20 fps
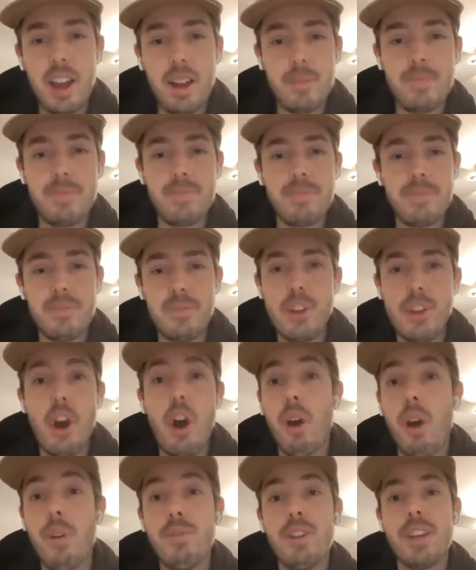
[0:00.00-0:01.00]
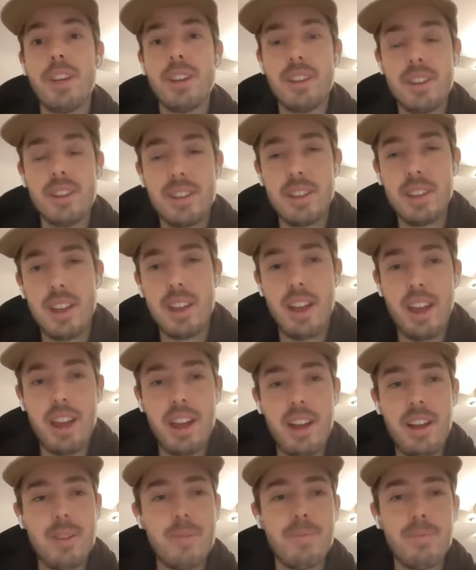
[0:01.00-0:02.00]
um, of it.
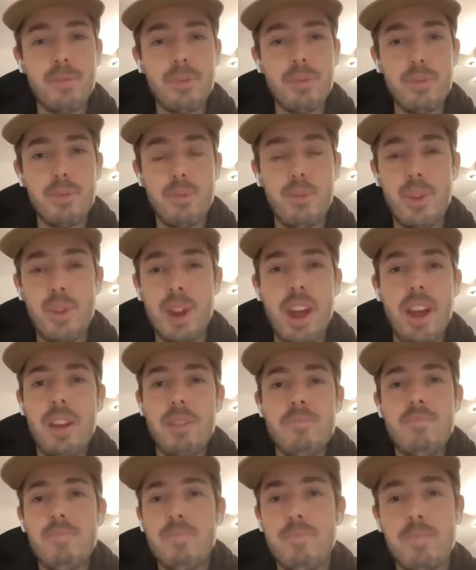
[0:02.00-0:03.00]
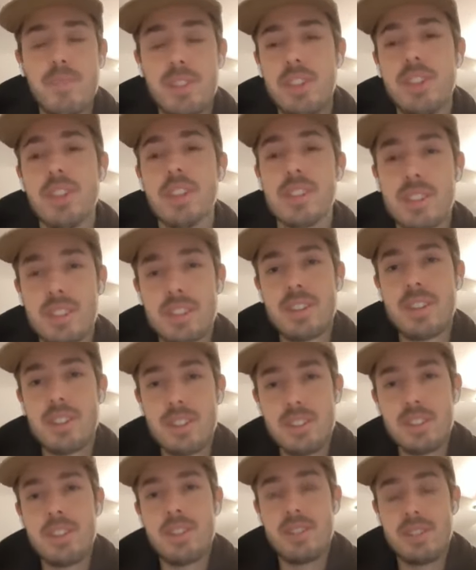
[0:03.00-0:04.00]
Um, when I
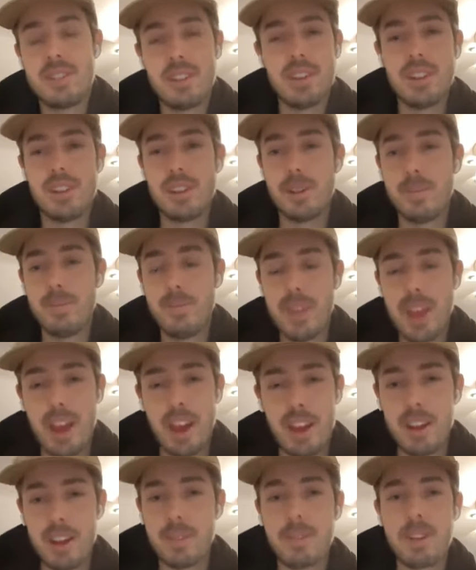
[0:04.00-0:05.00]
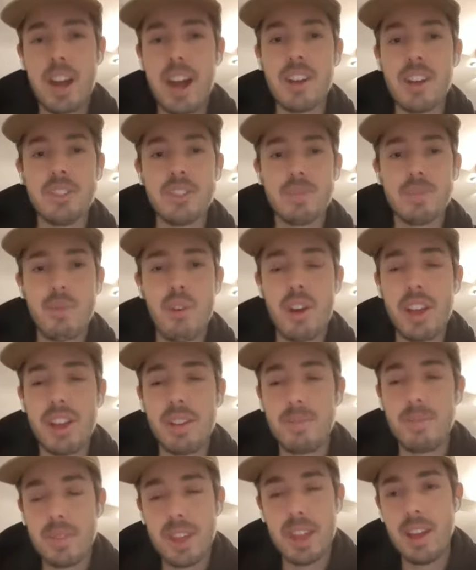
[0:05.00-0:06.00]
just to uh, Kyle's
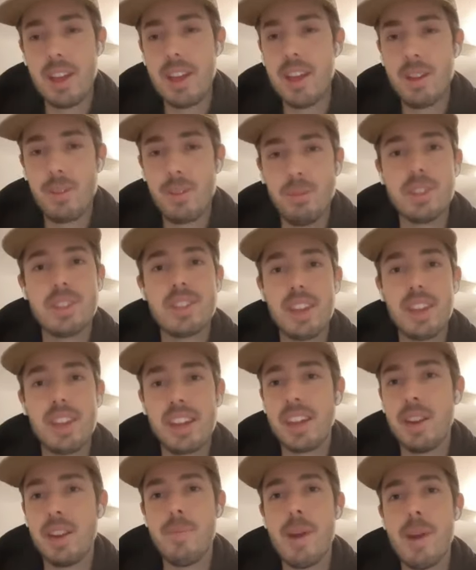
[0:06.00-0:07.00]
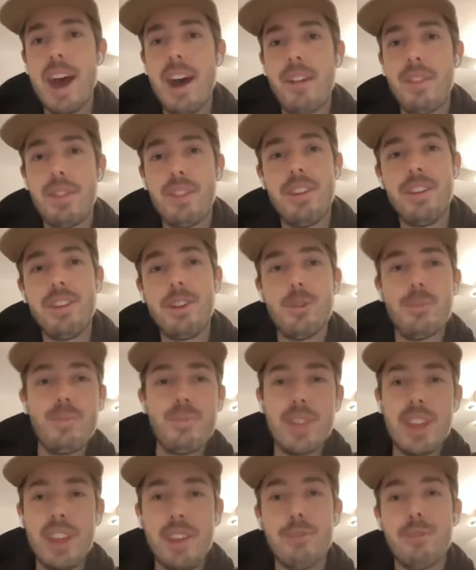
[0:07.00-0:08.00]
point, was thinking about
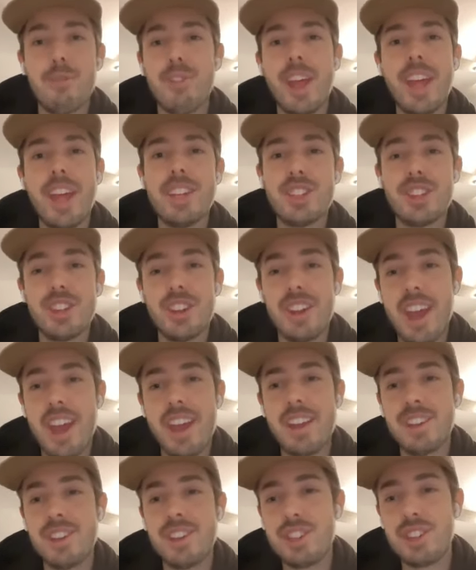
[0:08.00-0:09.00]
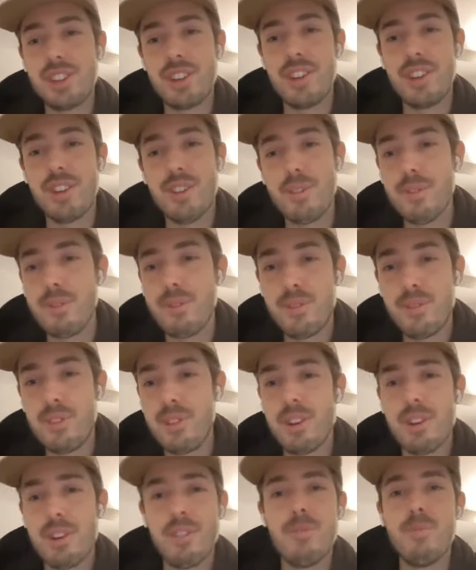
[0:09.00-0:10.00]
the inflation hedge of
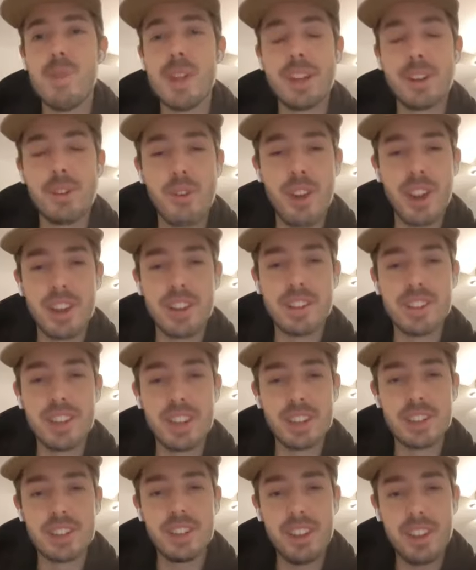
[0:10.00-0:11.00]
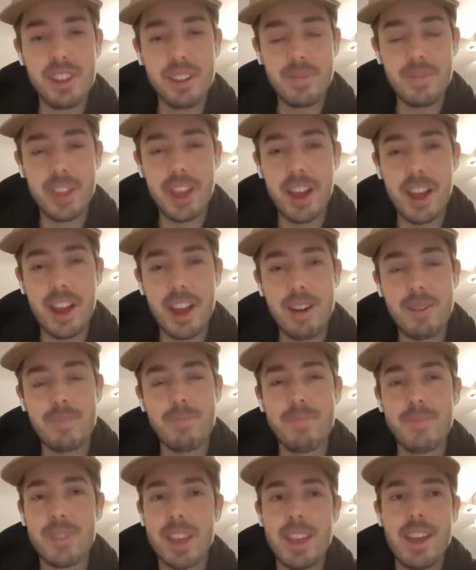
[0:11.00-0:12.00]
of Bitcoin essentially.
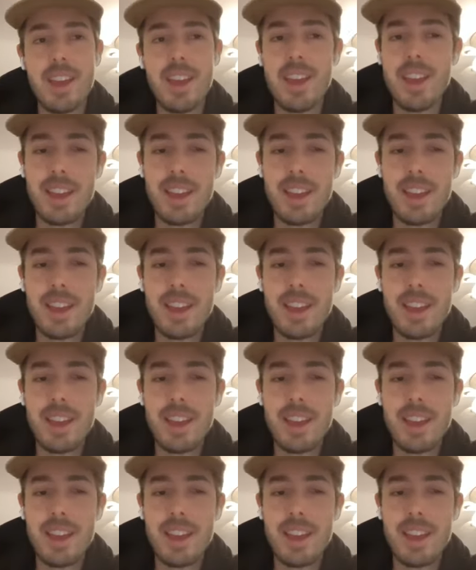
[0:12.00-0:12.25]
Um,